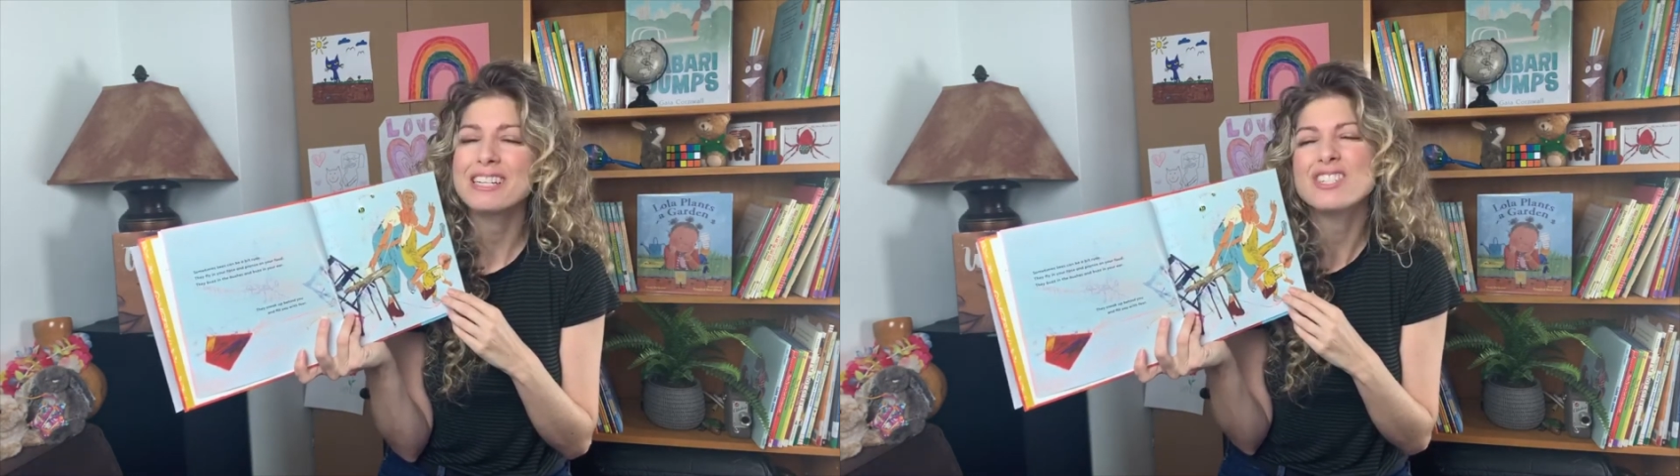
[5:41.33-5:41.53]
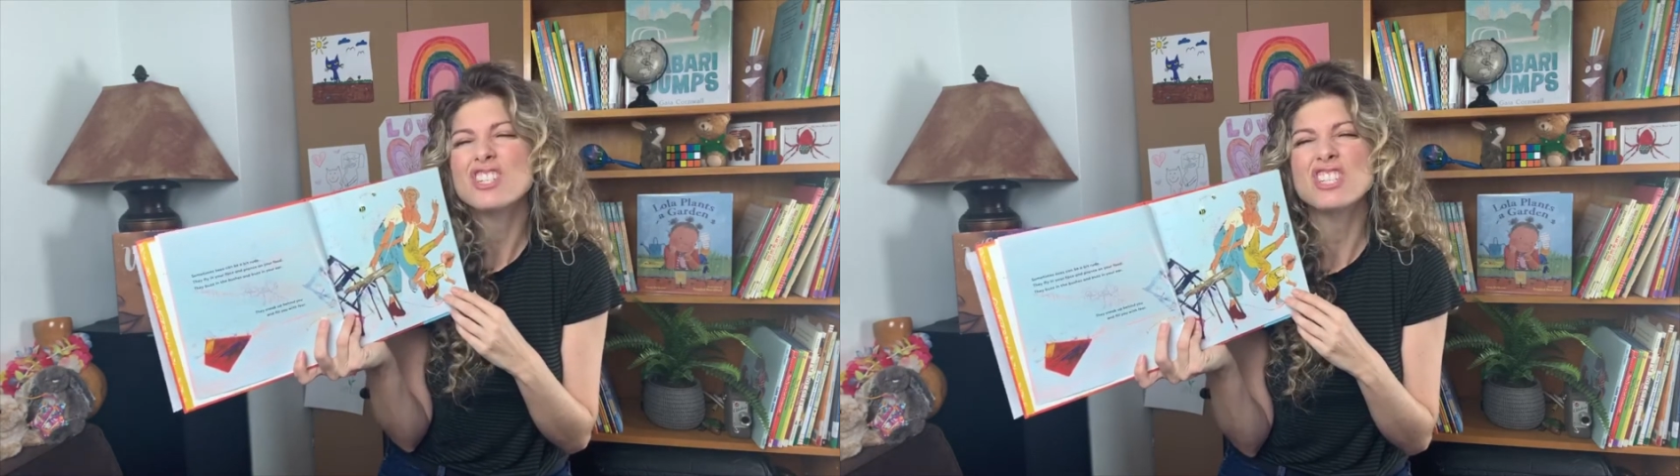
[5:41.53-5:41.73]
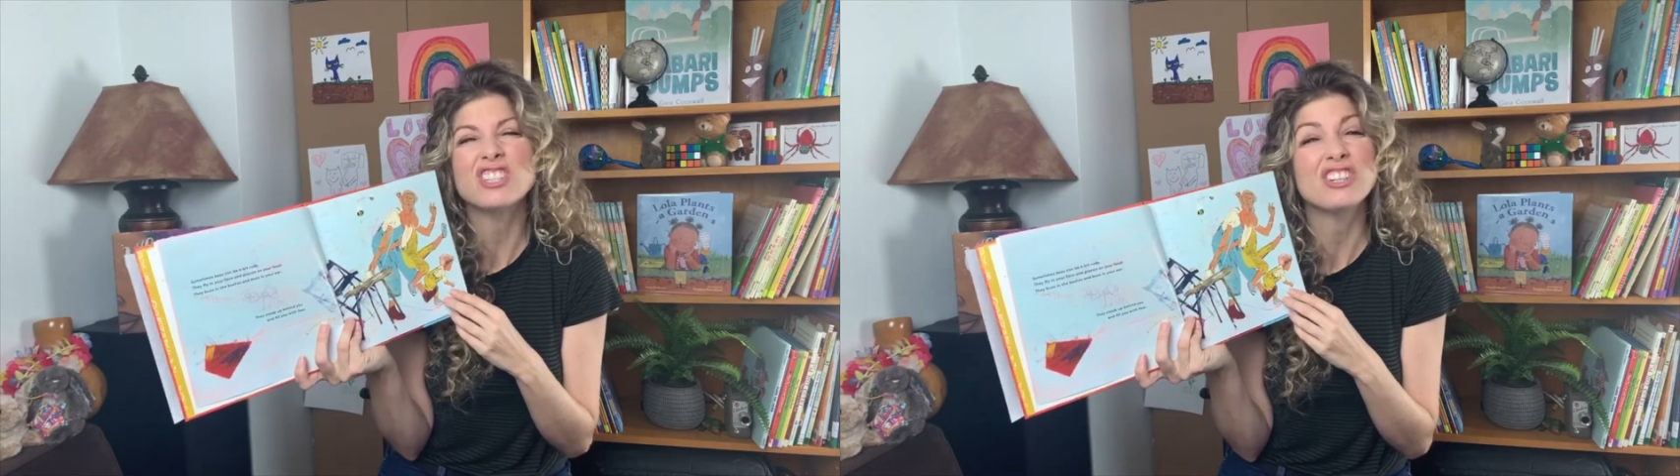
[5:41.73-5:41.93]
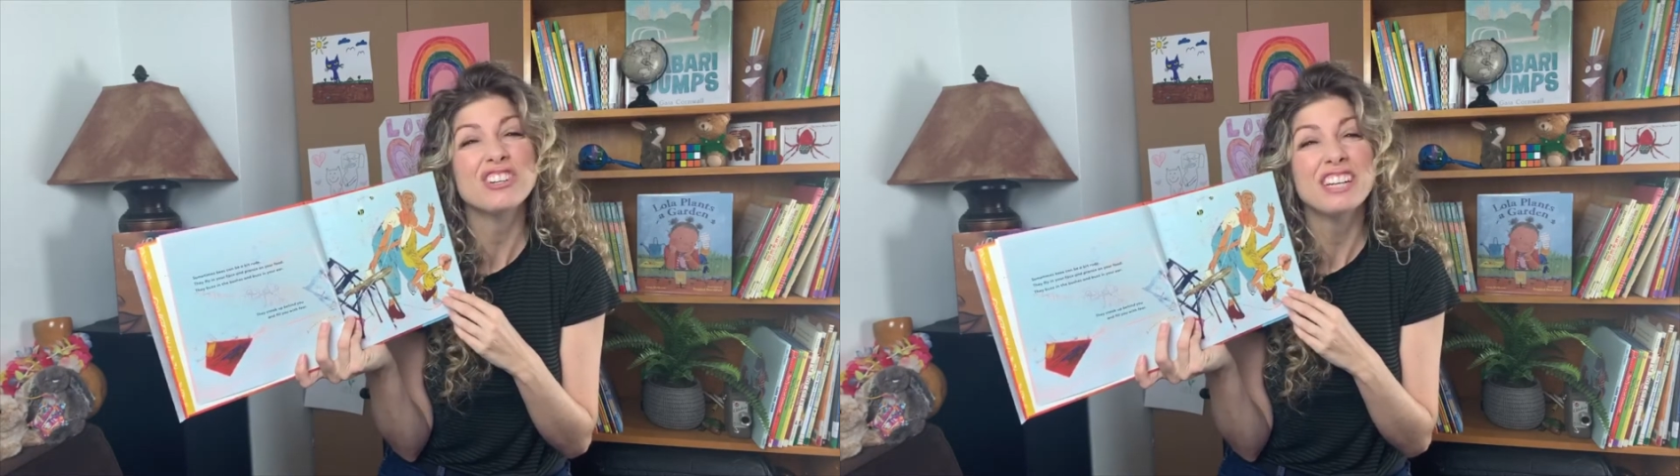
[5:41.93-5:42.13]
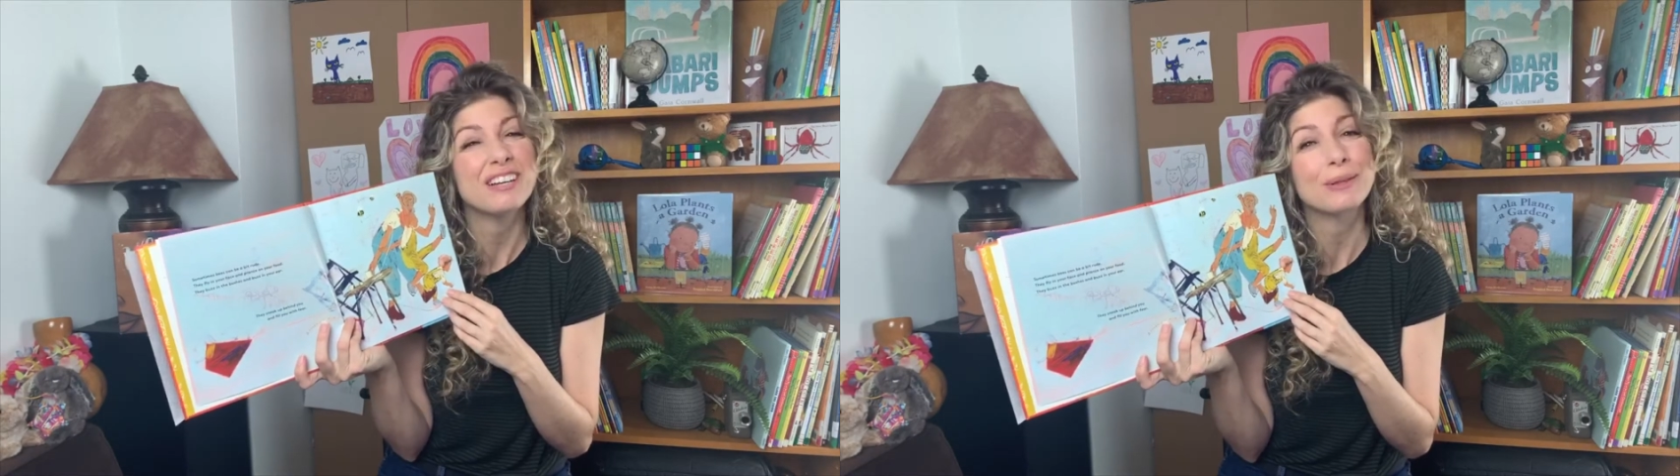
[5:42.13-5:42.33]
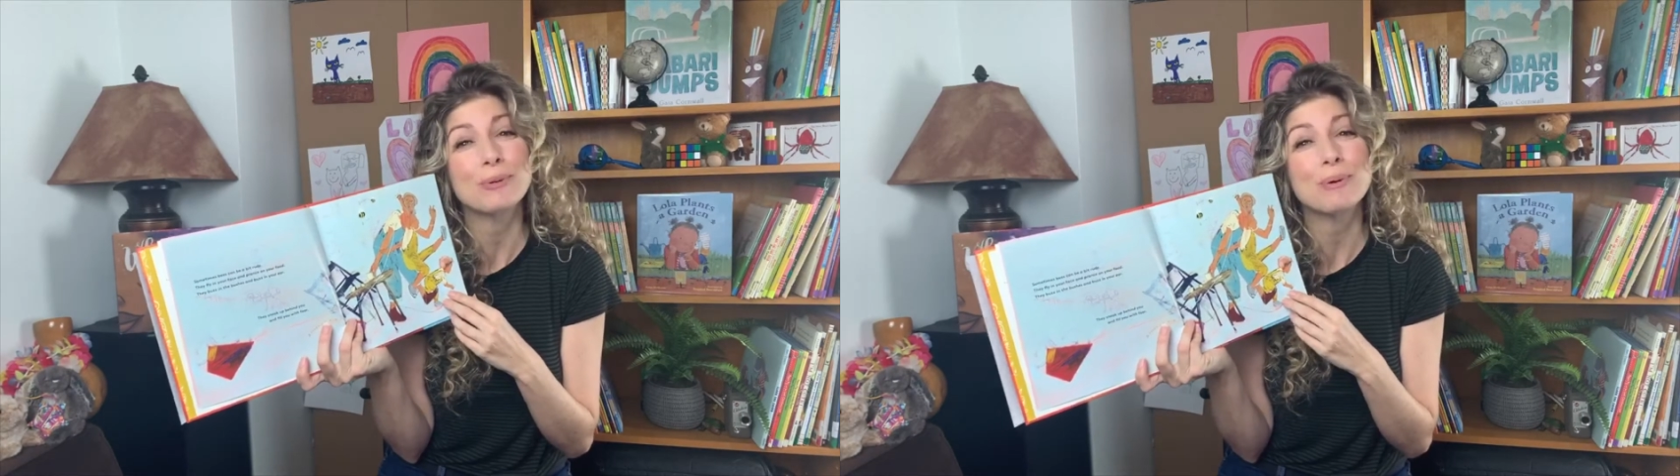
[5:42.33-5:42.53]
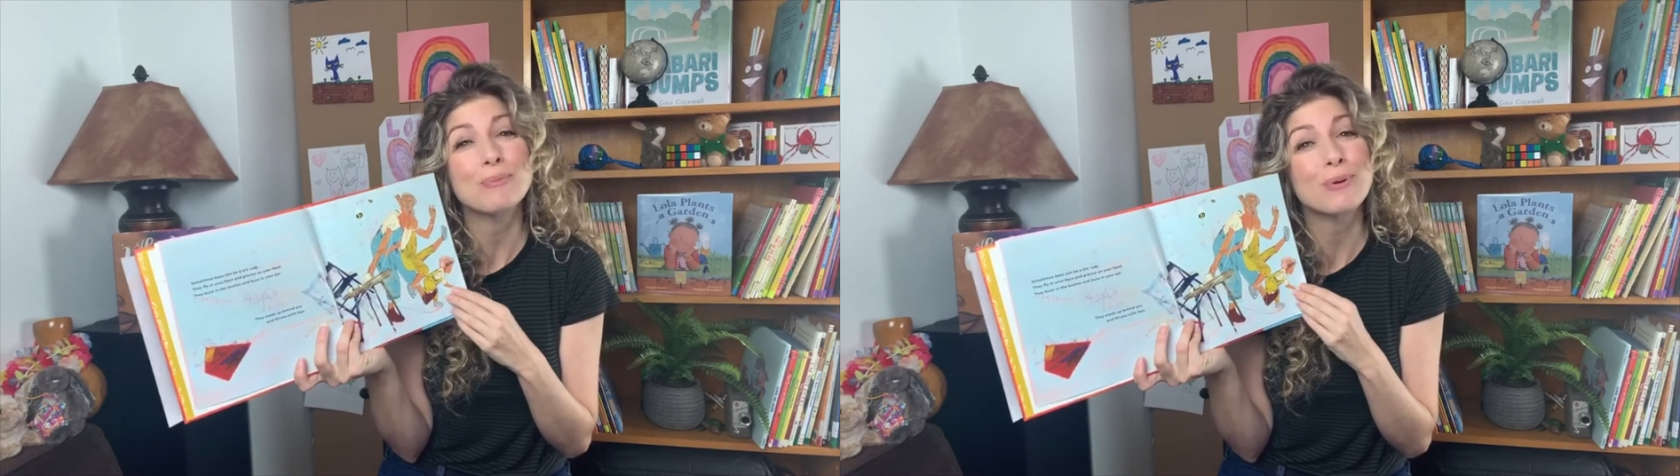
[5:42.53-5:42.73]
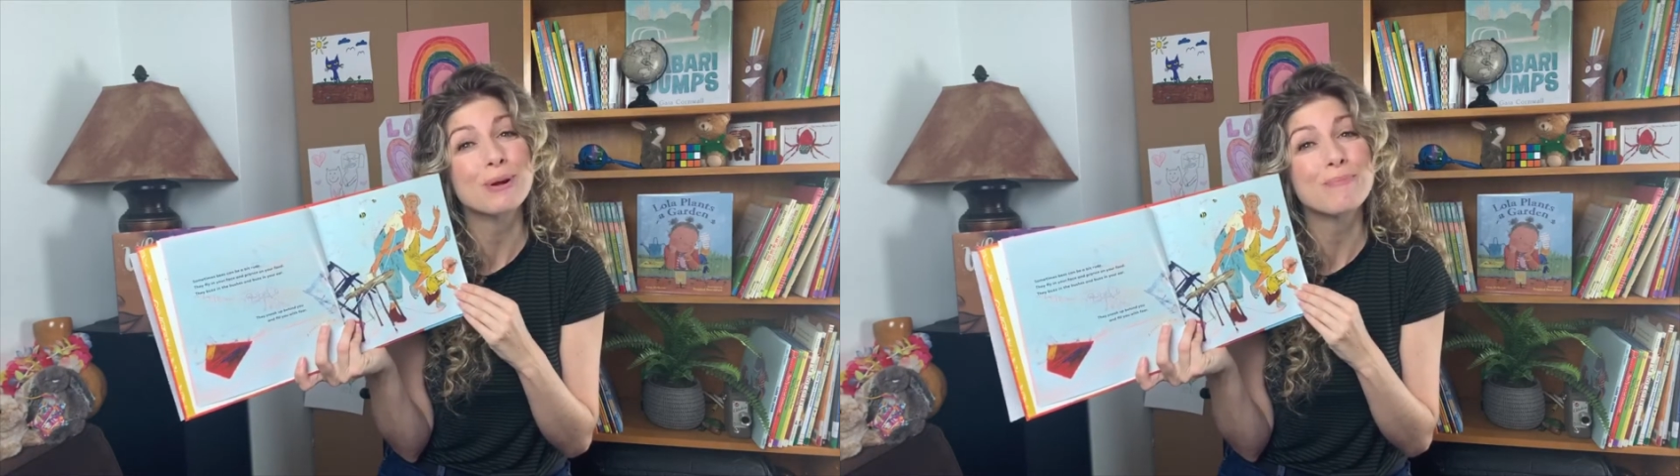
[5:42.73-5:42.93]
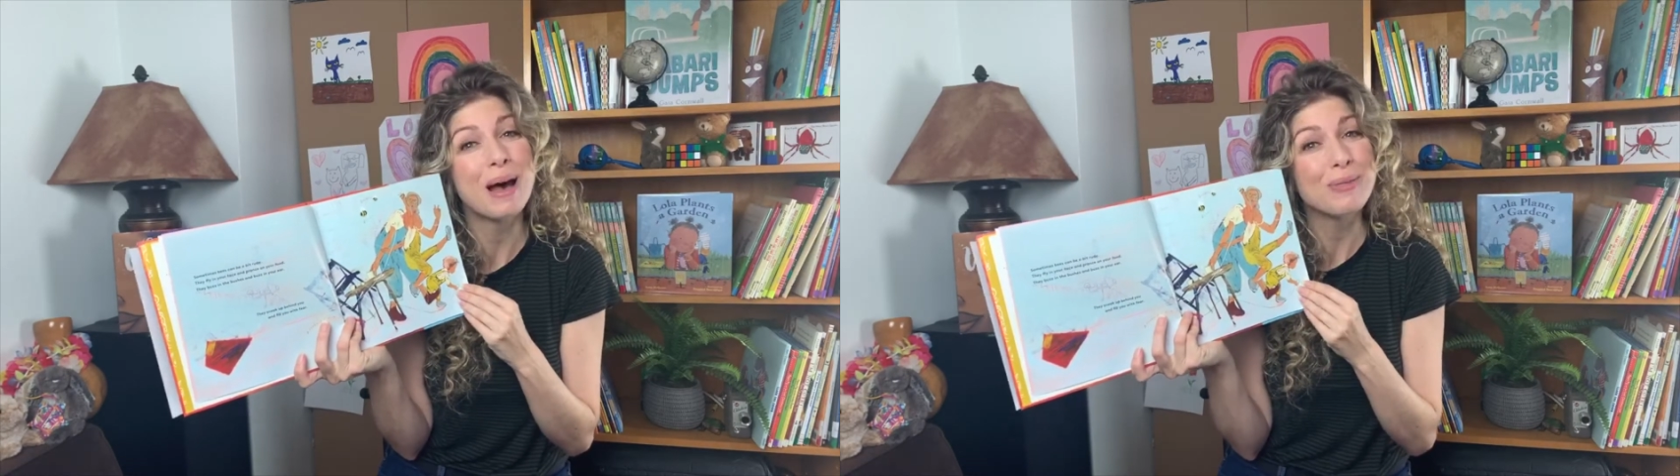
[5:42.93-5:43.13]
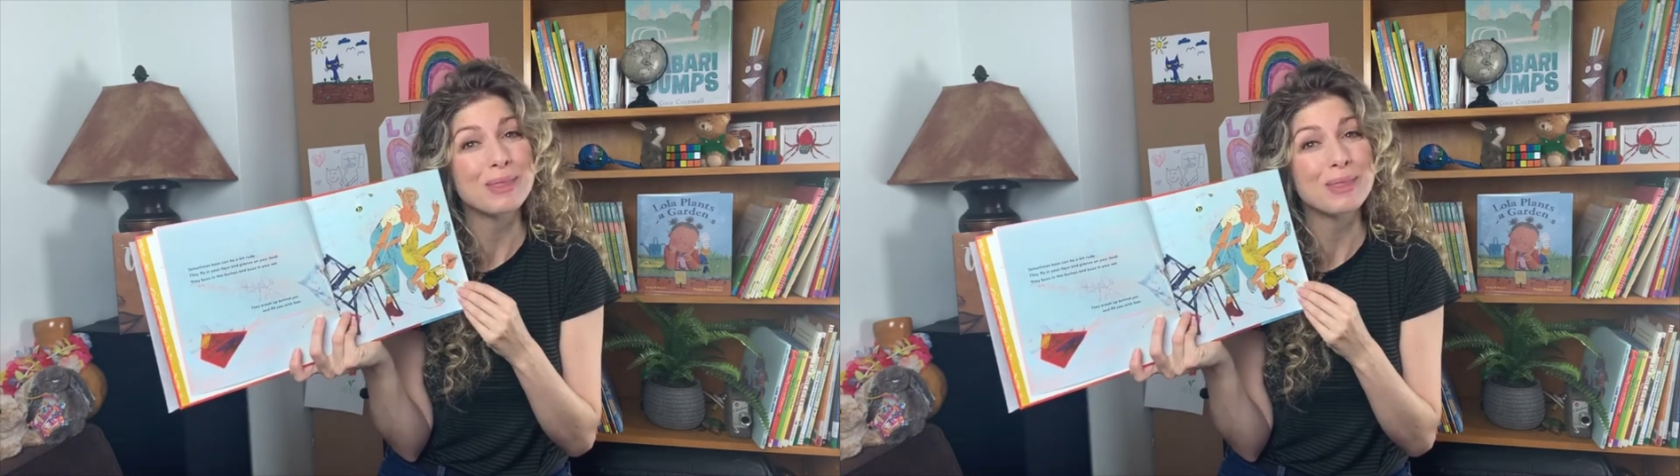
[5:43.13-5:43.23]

It's just learning a little bit more about